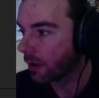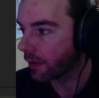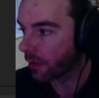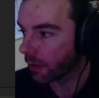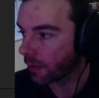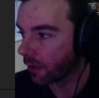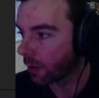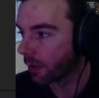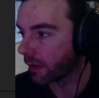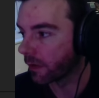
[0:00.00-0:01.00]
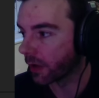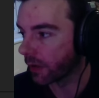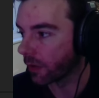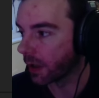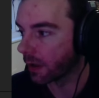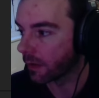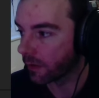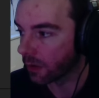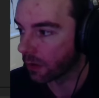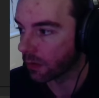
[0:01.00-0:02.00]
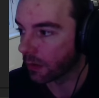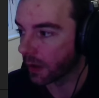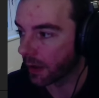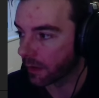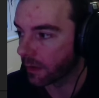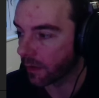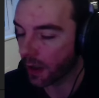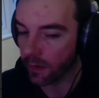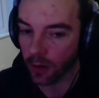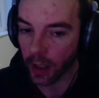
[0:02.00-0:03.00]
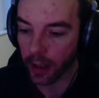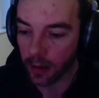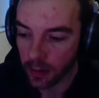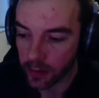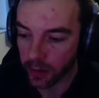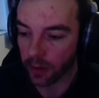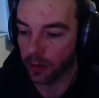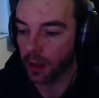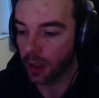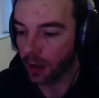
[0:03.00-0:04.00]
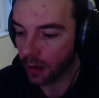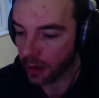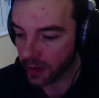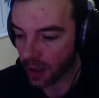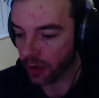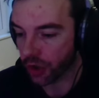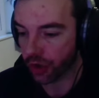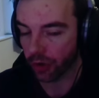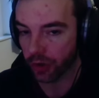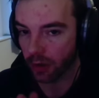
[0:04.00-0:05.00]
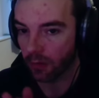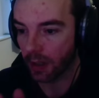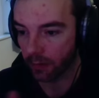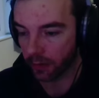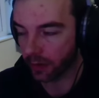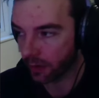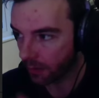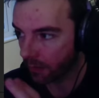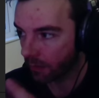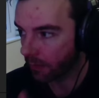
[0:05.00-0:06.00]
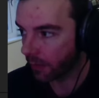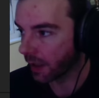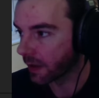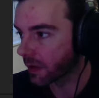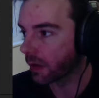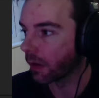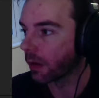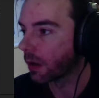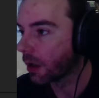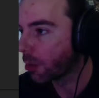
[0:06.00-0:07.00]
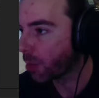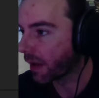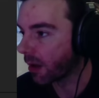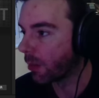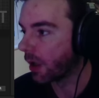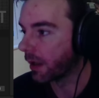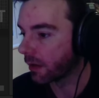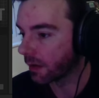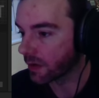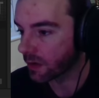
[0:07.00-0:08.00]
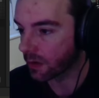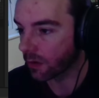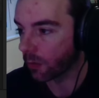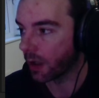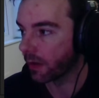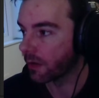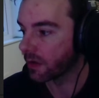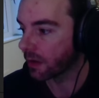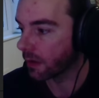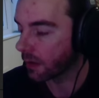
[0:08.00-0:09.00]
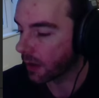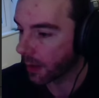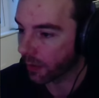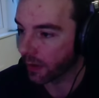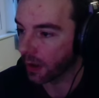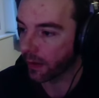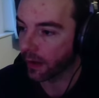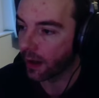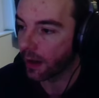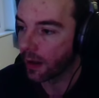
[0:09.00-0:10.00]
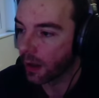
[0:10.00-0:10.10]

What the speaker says: 2 forward, 3 rear, 4 left, 5 right. So it's kind of structured around this. So bear that in mind as to why those are labeled like that.